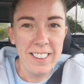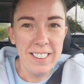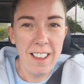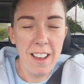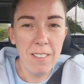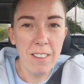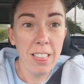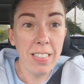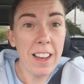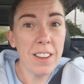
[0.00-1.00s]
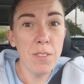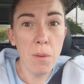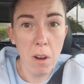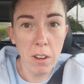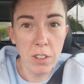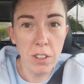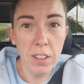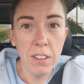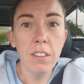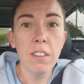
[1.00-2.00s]
So thanks for
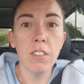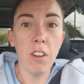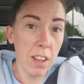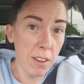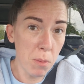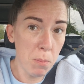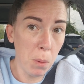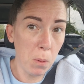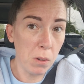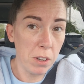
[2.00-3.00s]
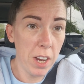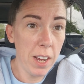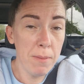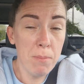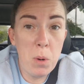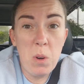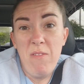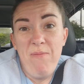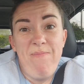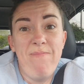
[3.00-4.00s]
watching. Sorry if we bored you, but
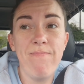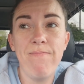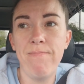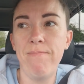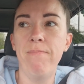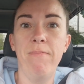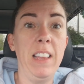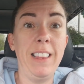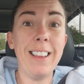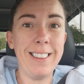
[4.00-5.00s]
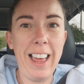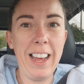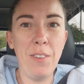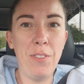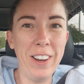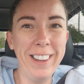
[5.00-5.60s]
that's life.